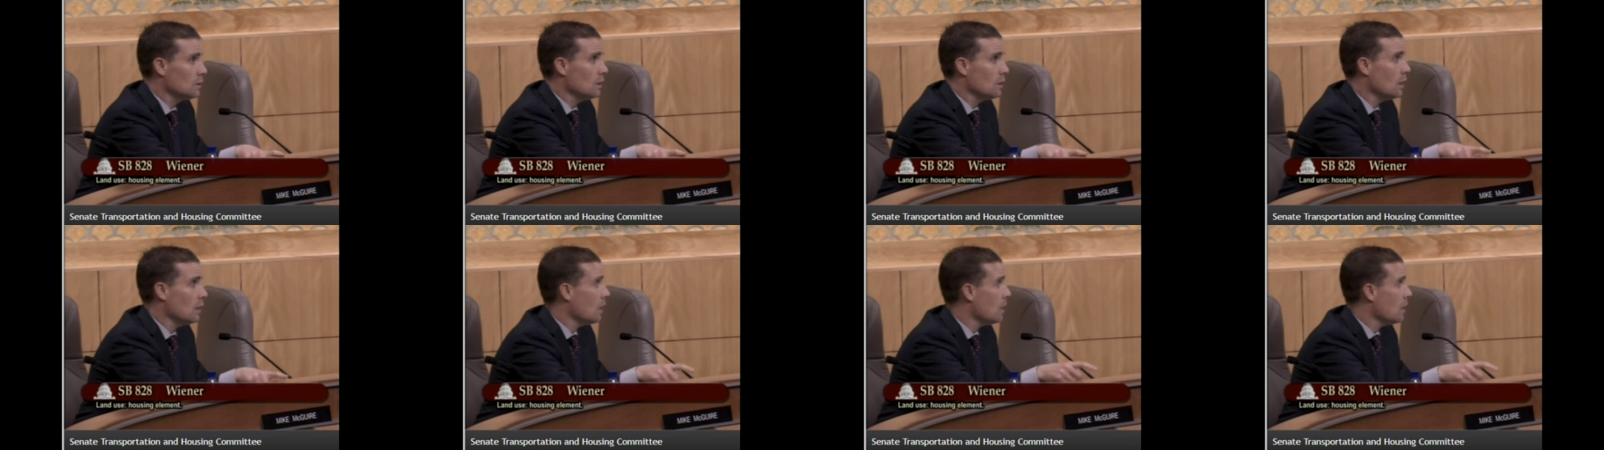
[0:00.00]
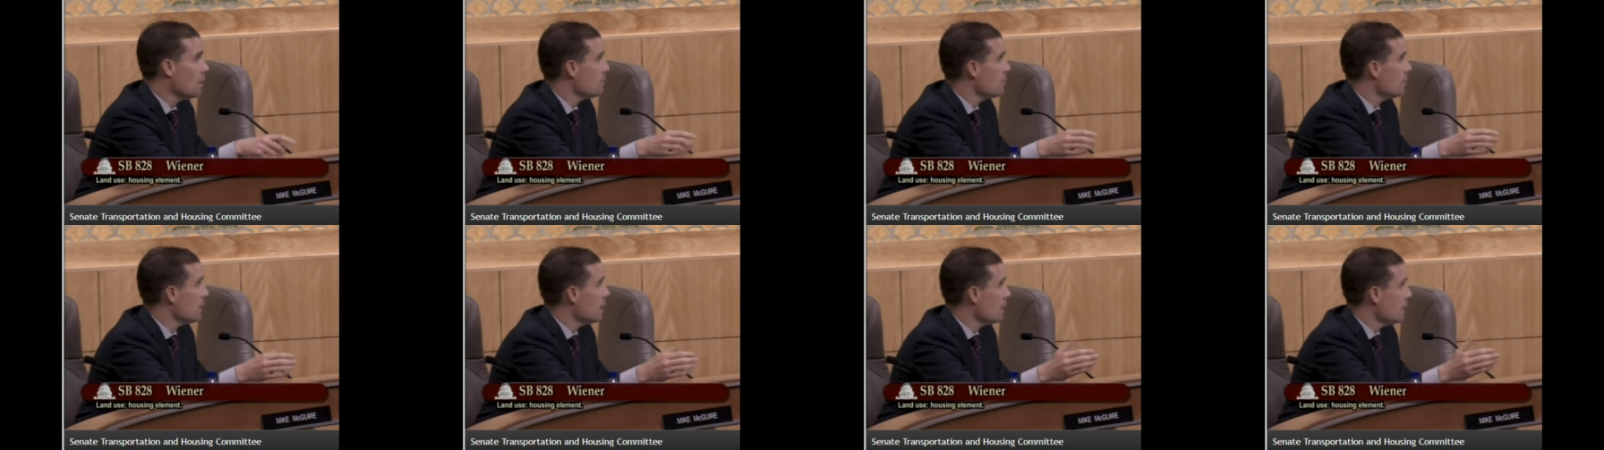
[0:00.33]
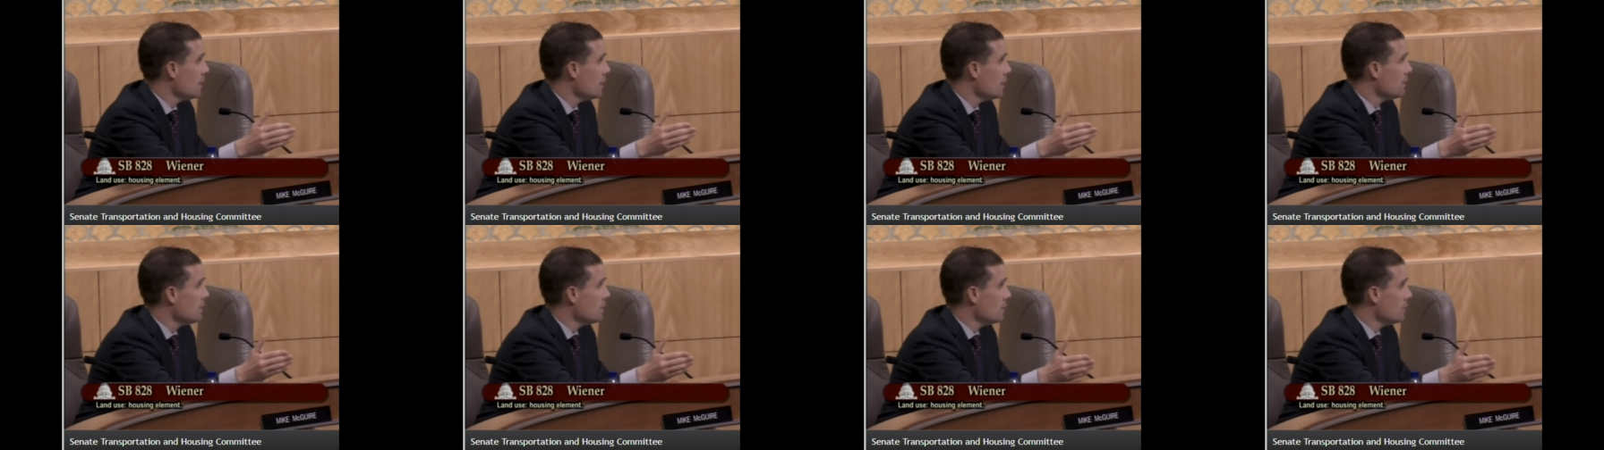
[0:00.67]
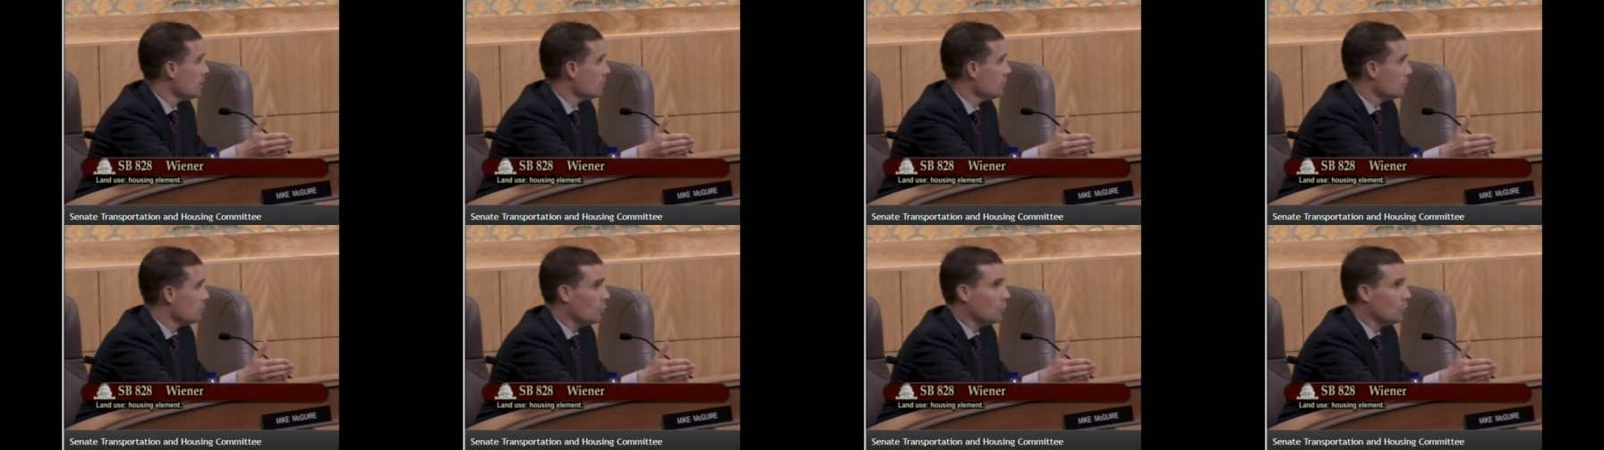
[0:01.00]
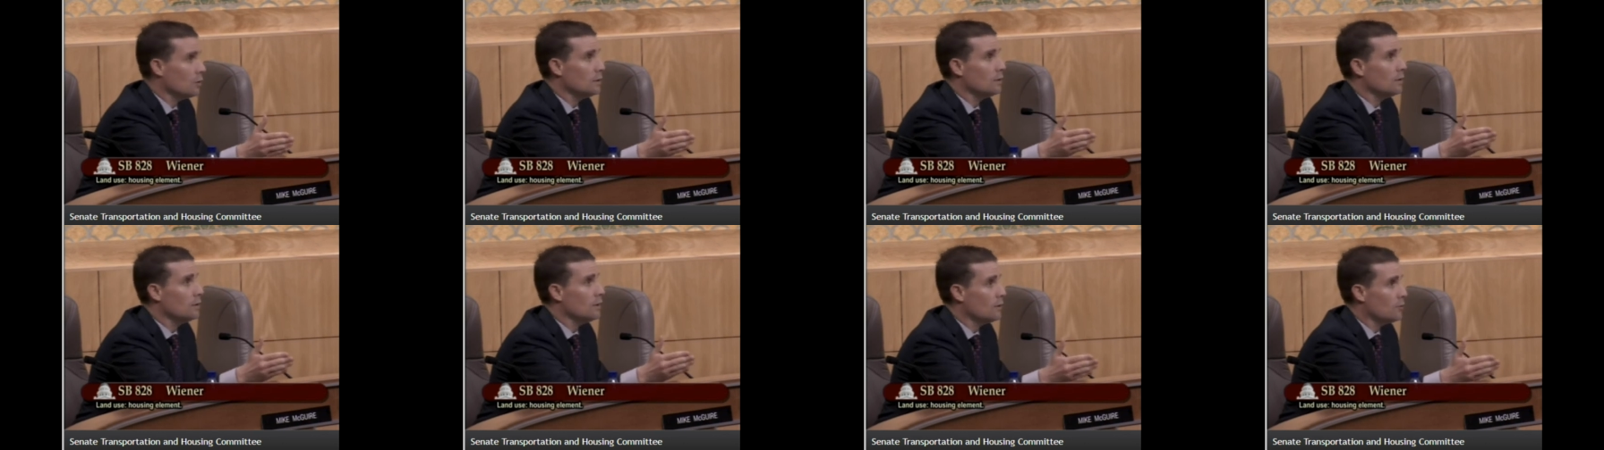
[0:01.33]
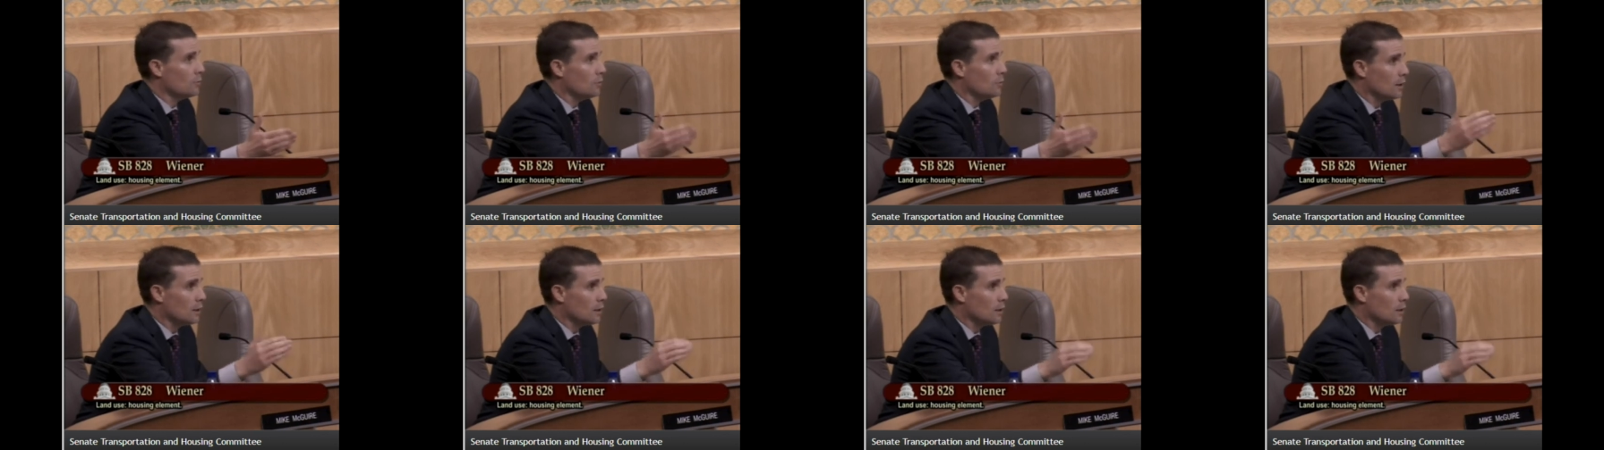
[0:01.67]
Um, and I think that's important, and that's
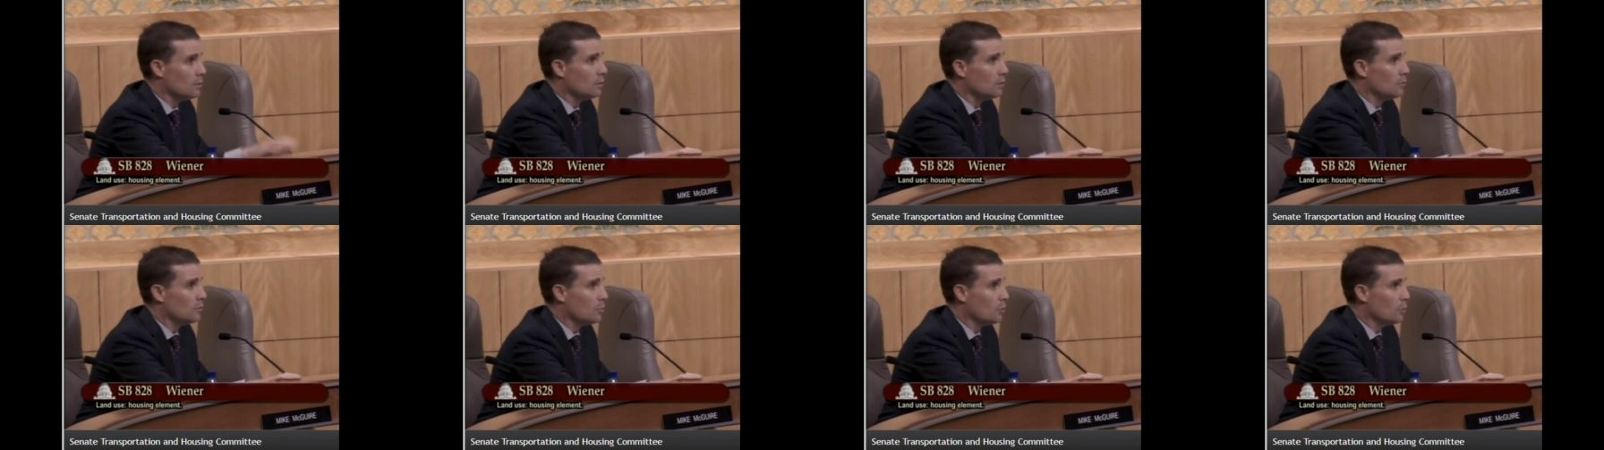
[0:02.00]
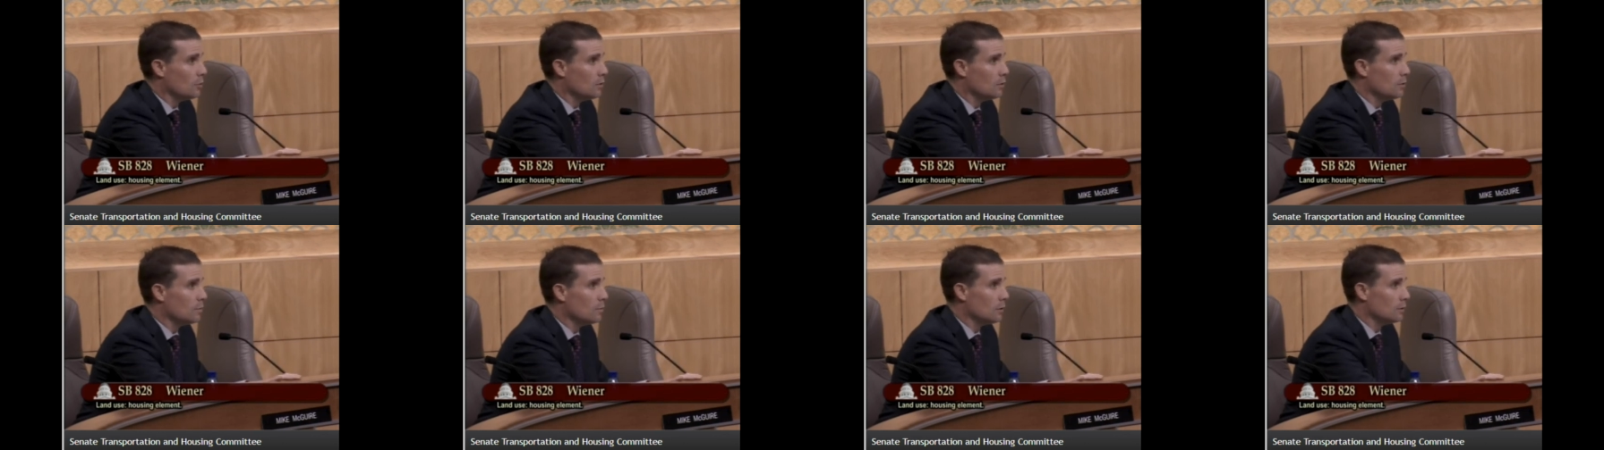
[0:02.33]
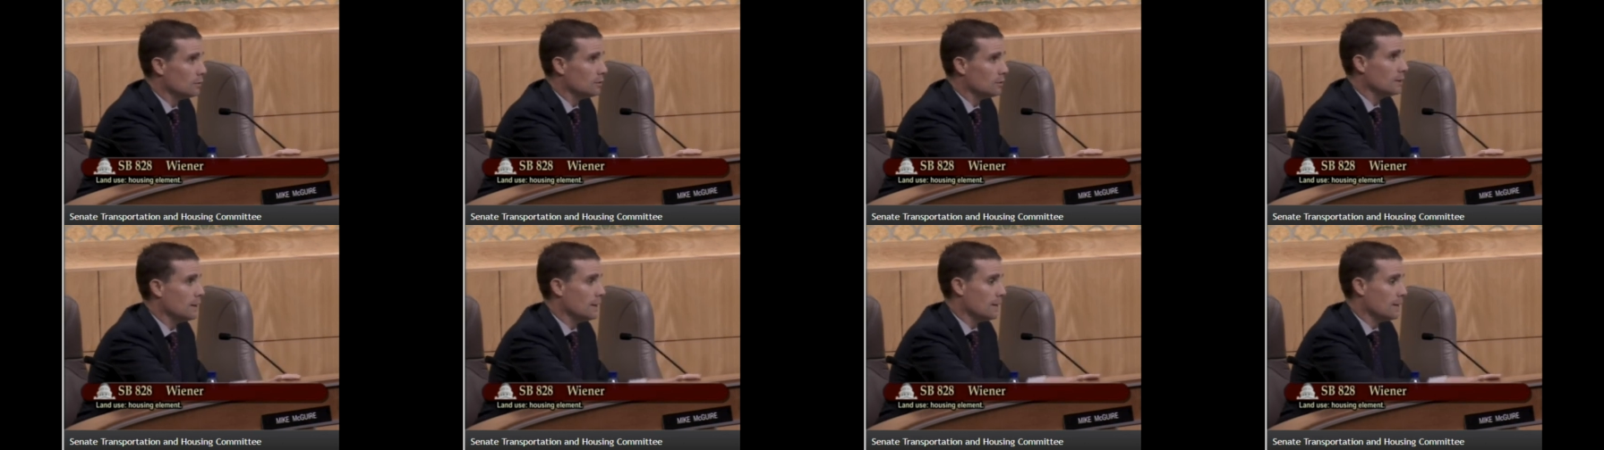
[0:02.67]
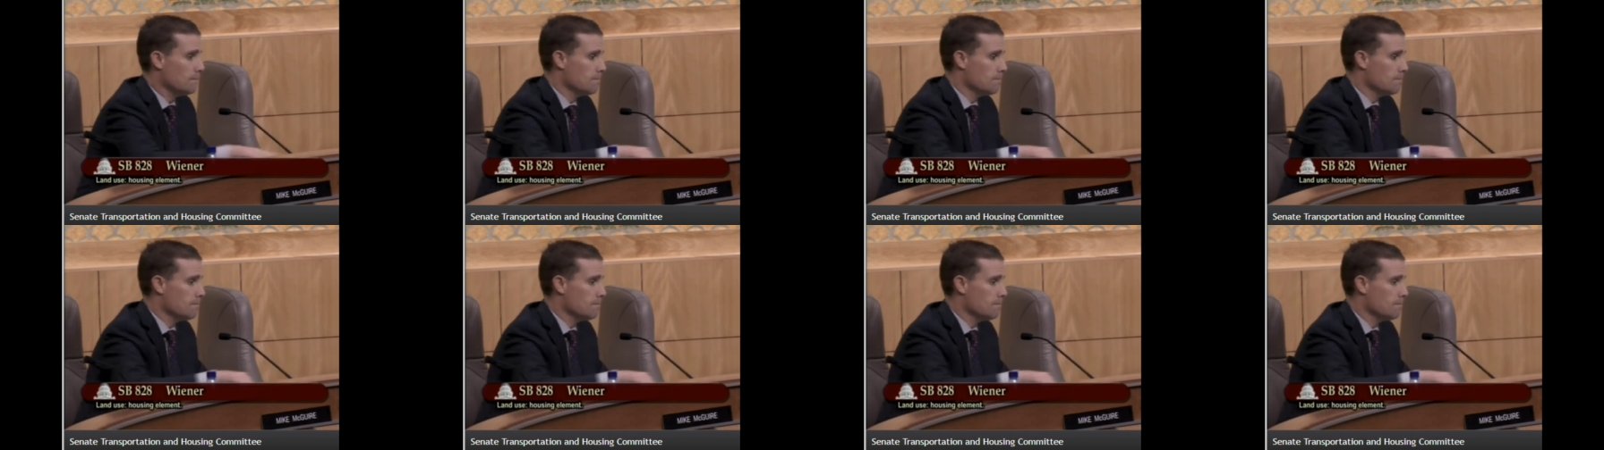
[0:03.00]
why I'm going to be supporting the bill today.